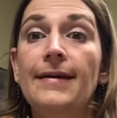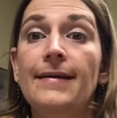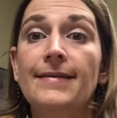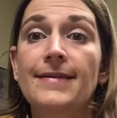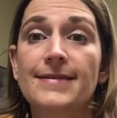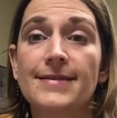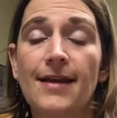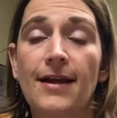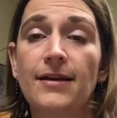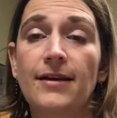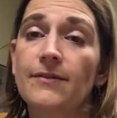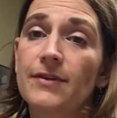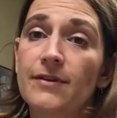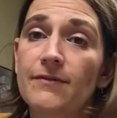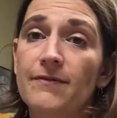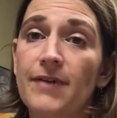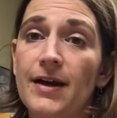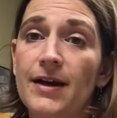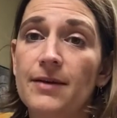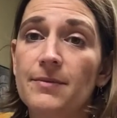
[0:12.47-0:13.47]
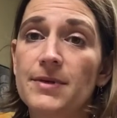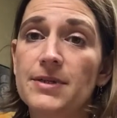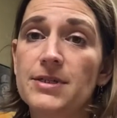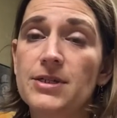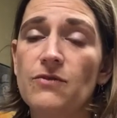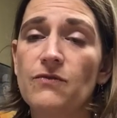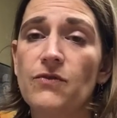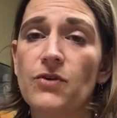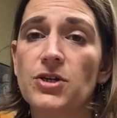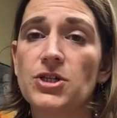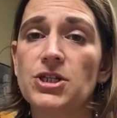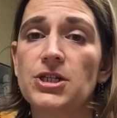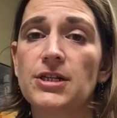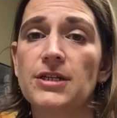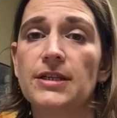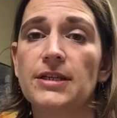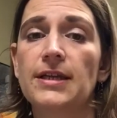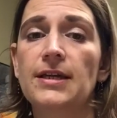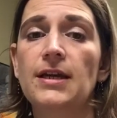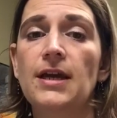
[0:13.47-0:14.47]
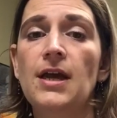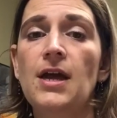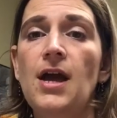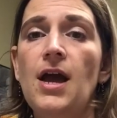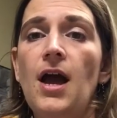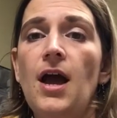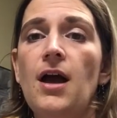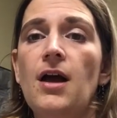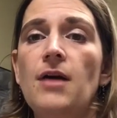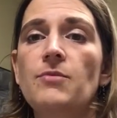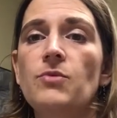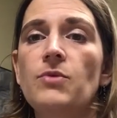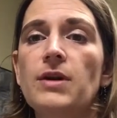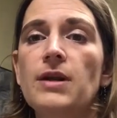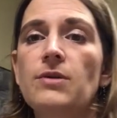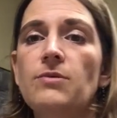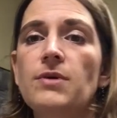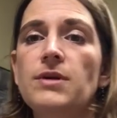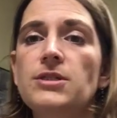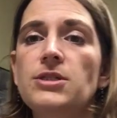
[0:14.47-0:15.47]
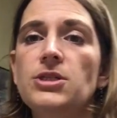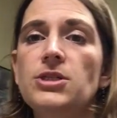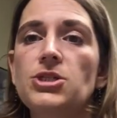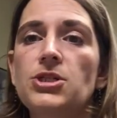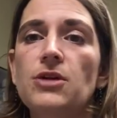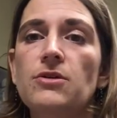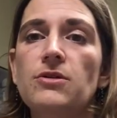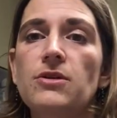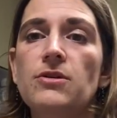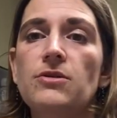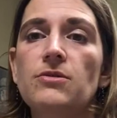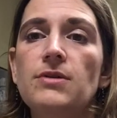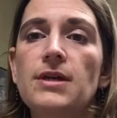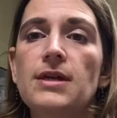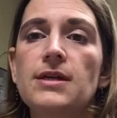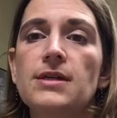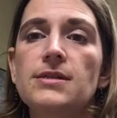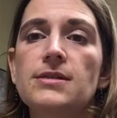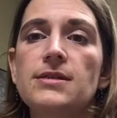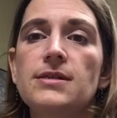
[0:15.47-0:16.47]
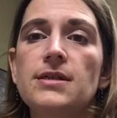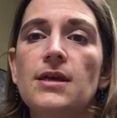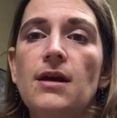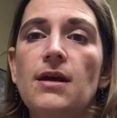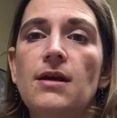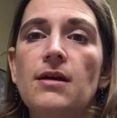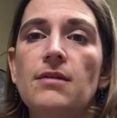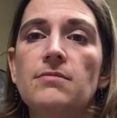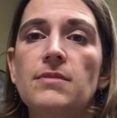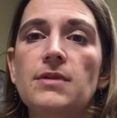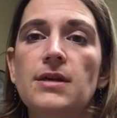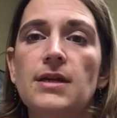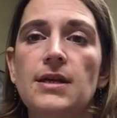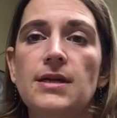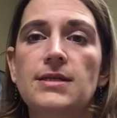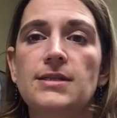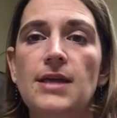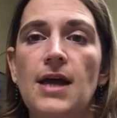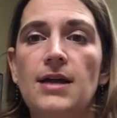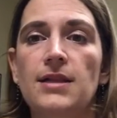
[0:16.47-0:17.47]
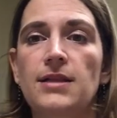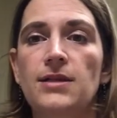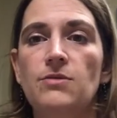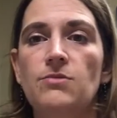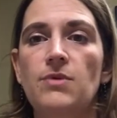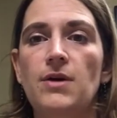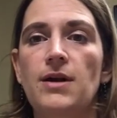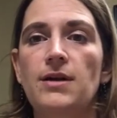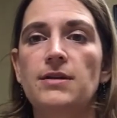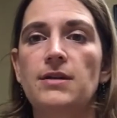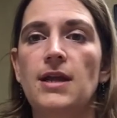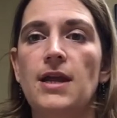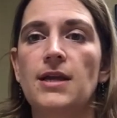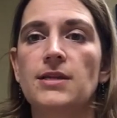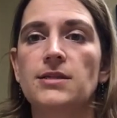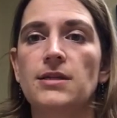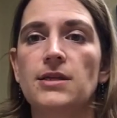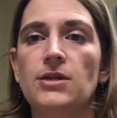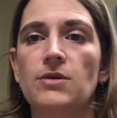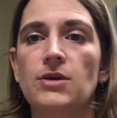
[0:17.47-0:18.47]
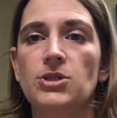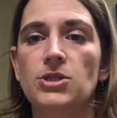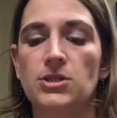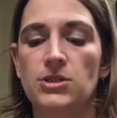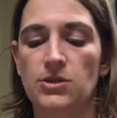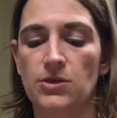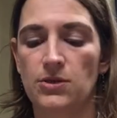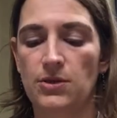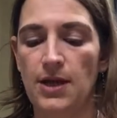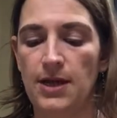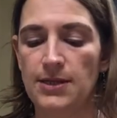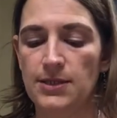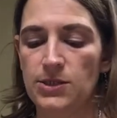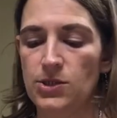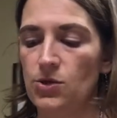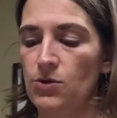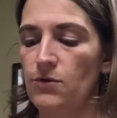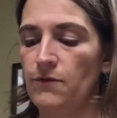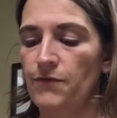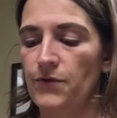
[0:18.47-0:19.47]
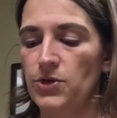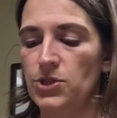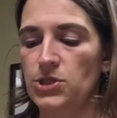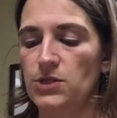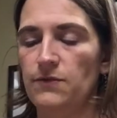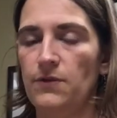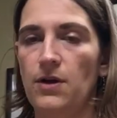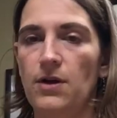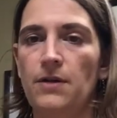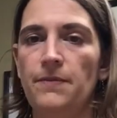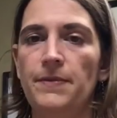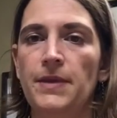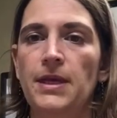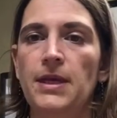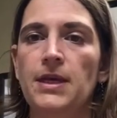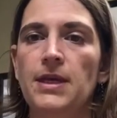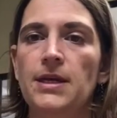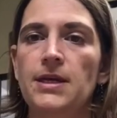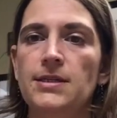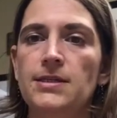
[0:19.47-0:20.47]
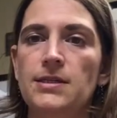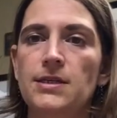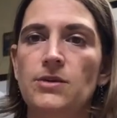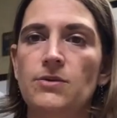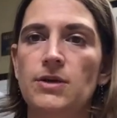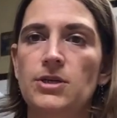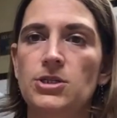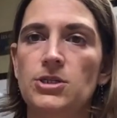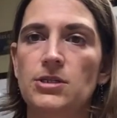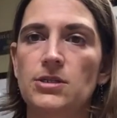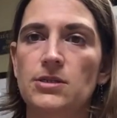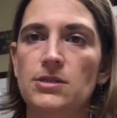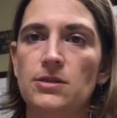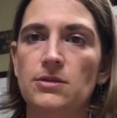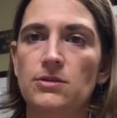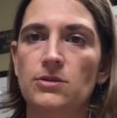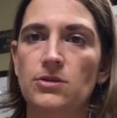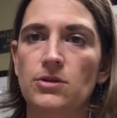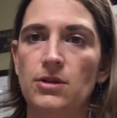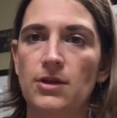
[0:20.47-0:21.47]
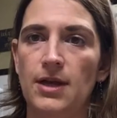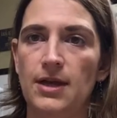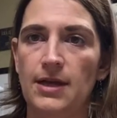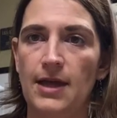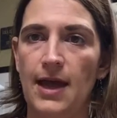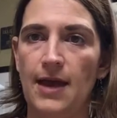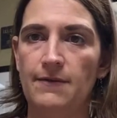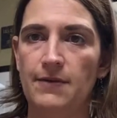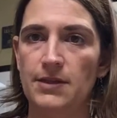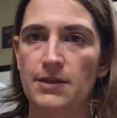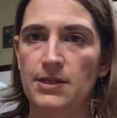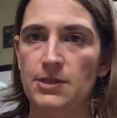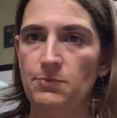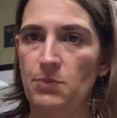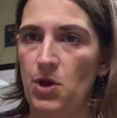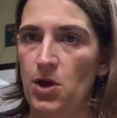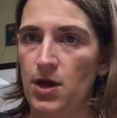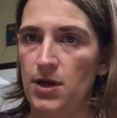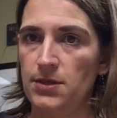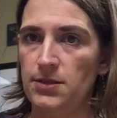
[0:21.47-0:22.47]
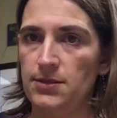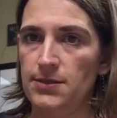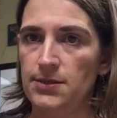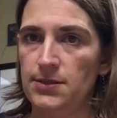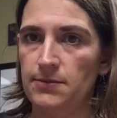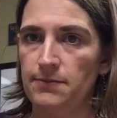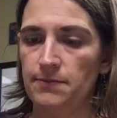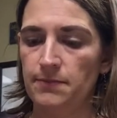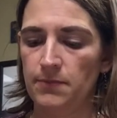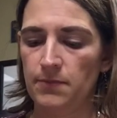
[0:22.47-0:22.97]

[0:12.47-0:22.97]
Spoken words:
this kind of an environment, unfortunately. What I want to show you is exactly what hands-on equations look like. So first of all, hands-on equations look like having these pawns